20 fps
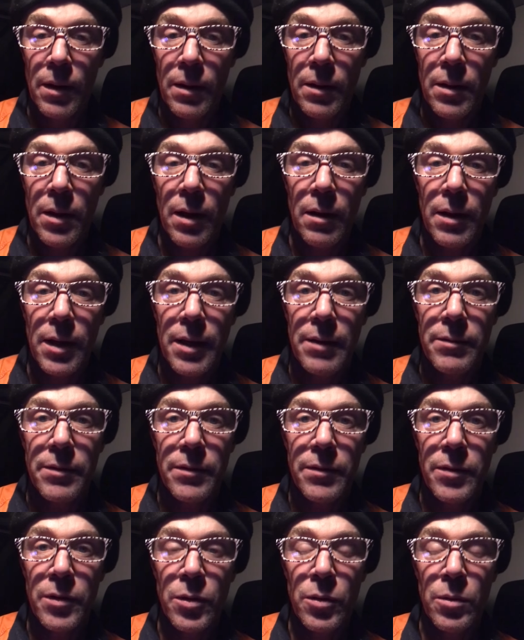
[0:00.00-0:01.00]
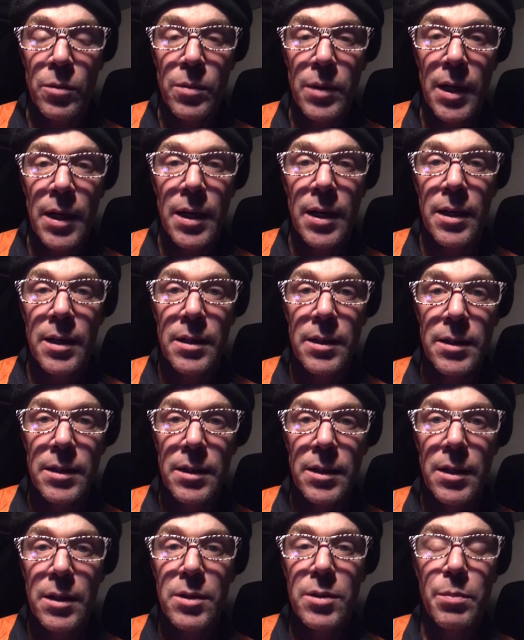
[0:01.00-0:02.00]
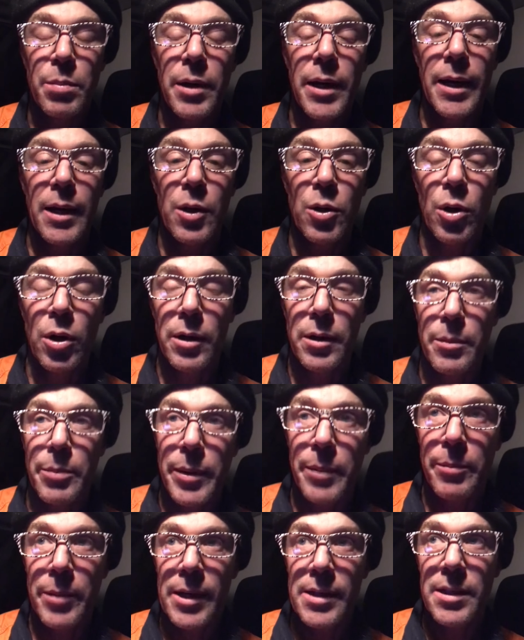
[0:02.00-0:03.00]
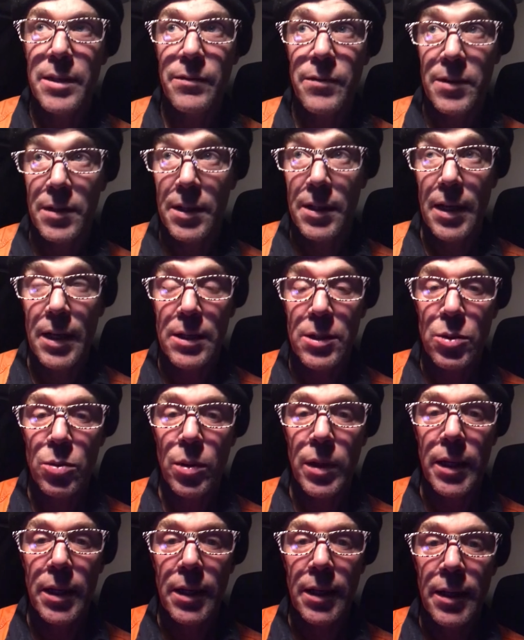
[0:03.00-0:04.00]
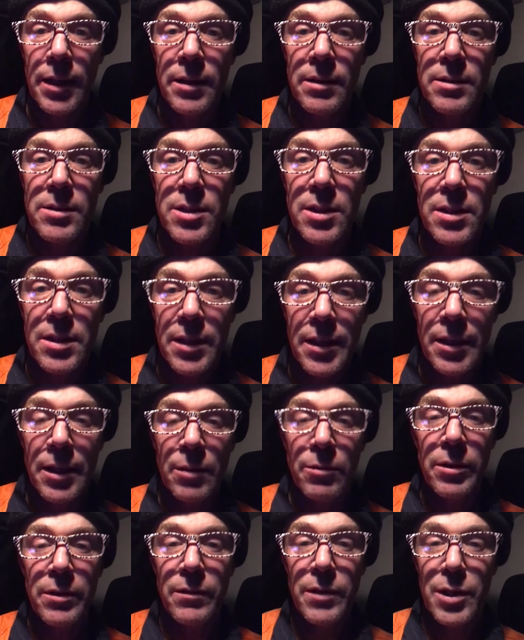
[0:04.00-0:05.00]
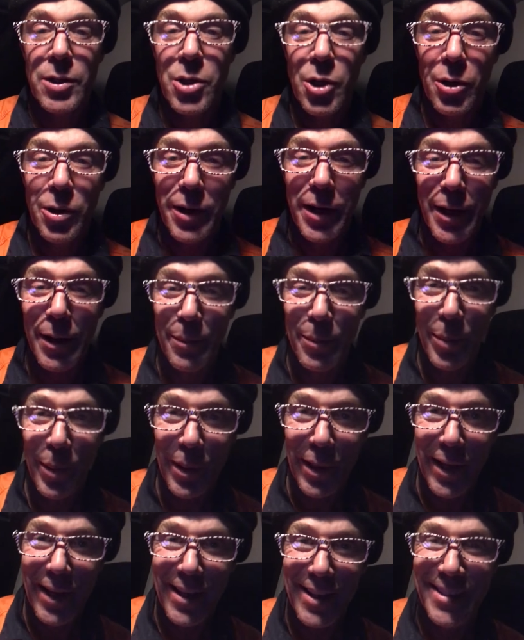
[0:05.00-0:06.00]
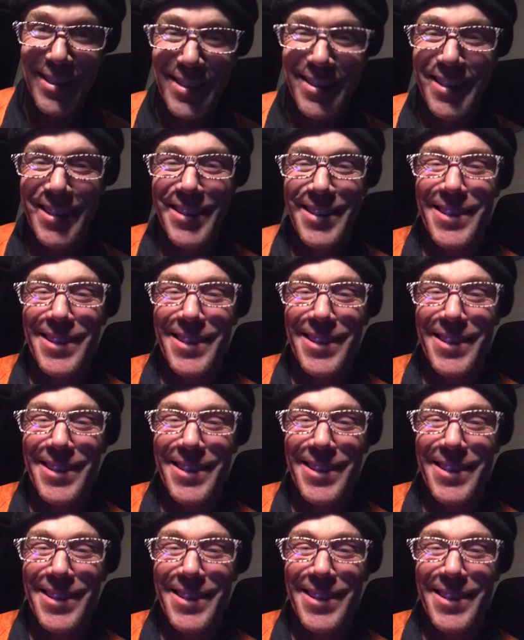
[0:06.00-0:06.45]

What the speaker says: They'll have a few, Supreme Court will be busy for the next 20 years just dealing with the Victoria Police.